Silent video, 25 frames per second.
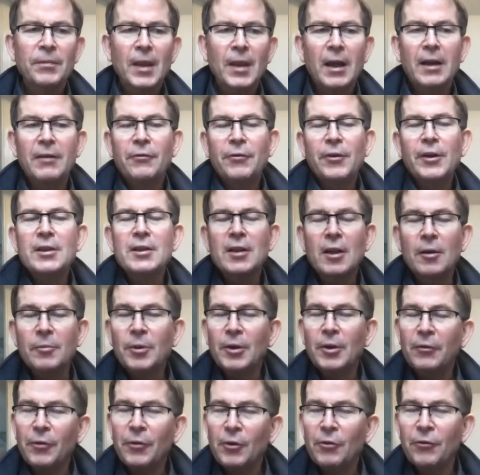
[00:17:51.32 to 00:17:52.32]
for example, if
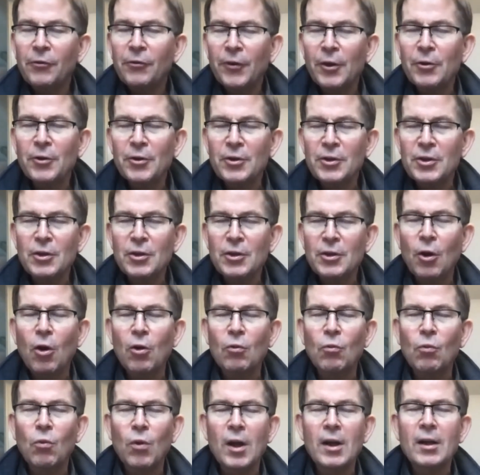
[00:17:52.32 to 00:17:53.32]
you focused on
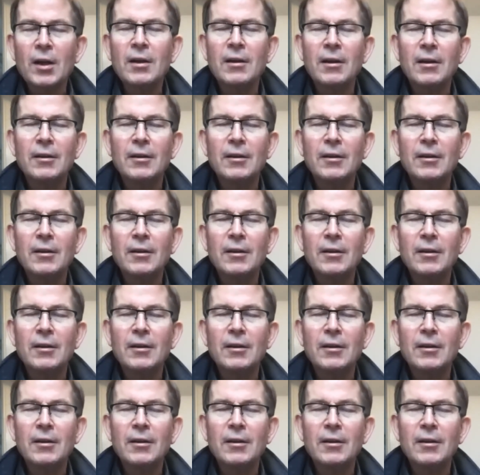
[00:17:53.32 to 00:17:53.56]
one